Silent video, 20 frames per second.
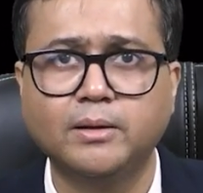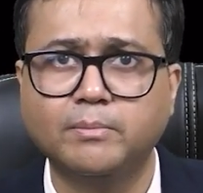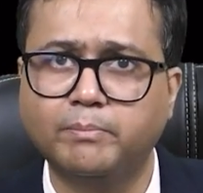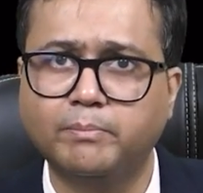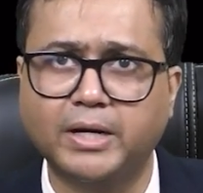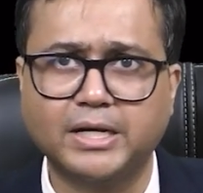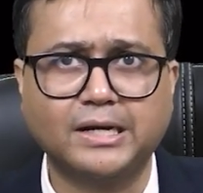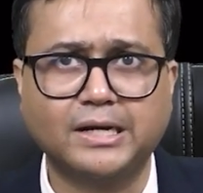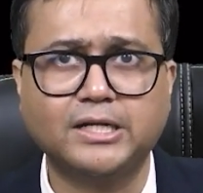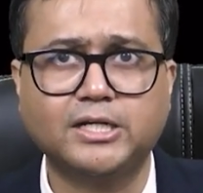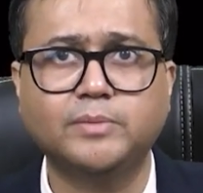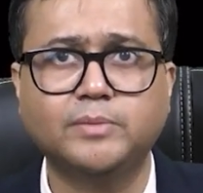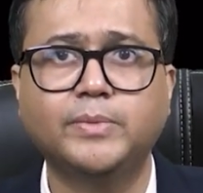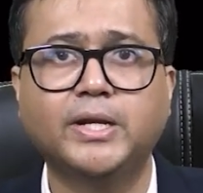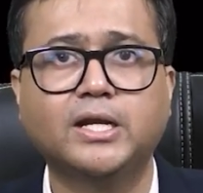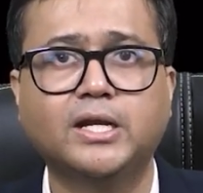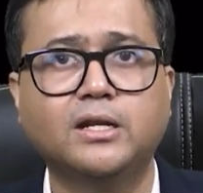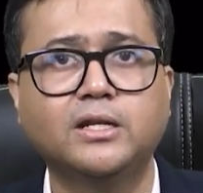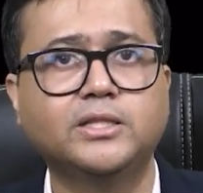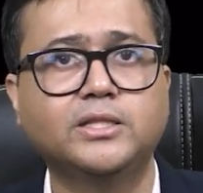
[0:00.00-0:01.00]
but
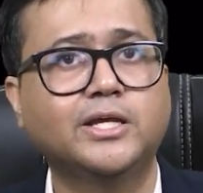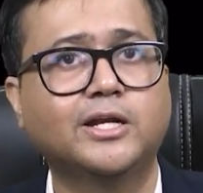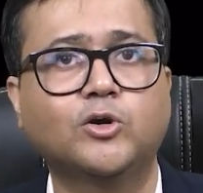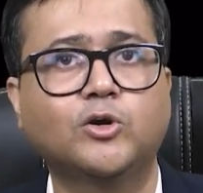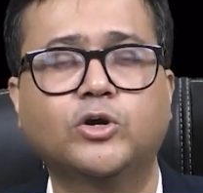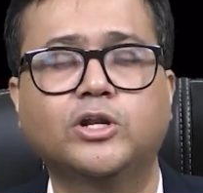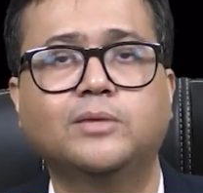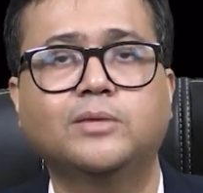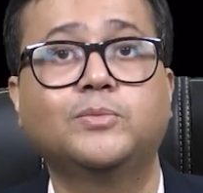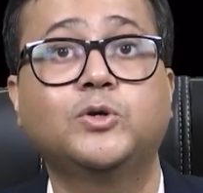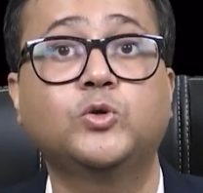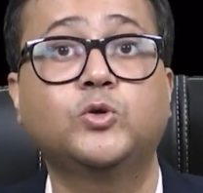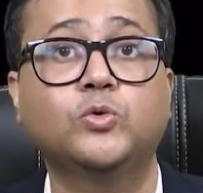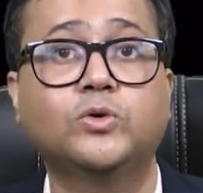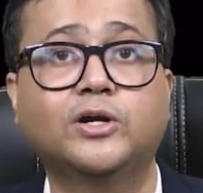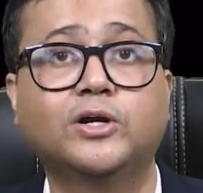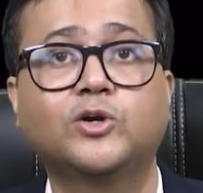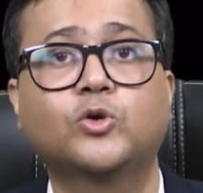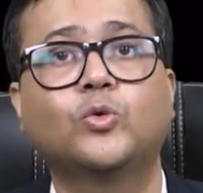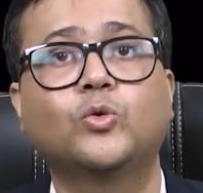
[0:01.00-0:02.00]
ultimately they're not able to
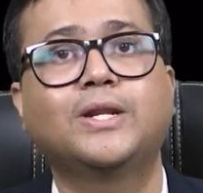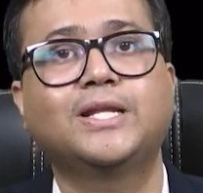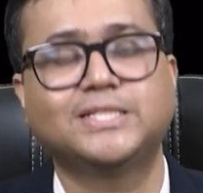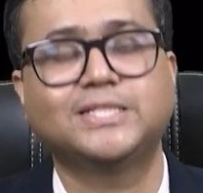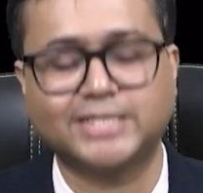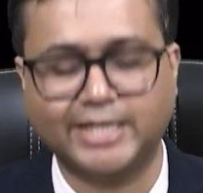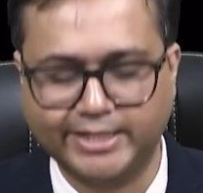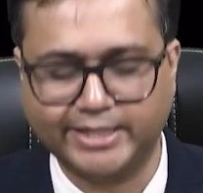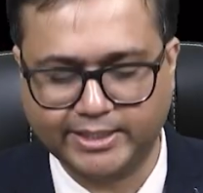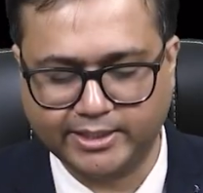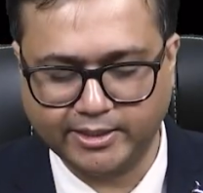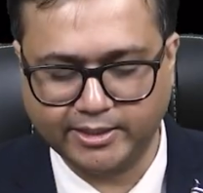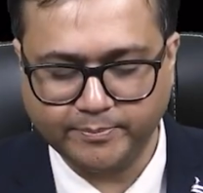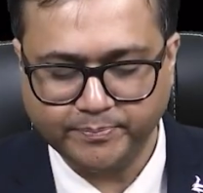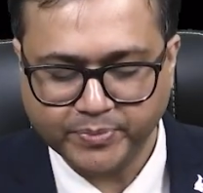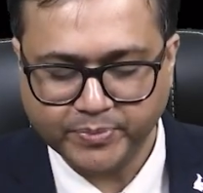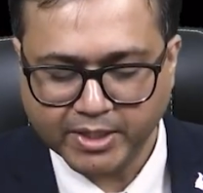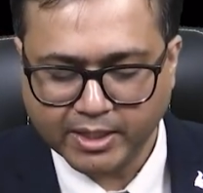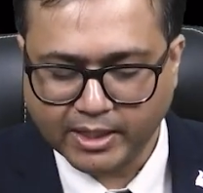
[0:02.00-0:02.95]
control anxiety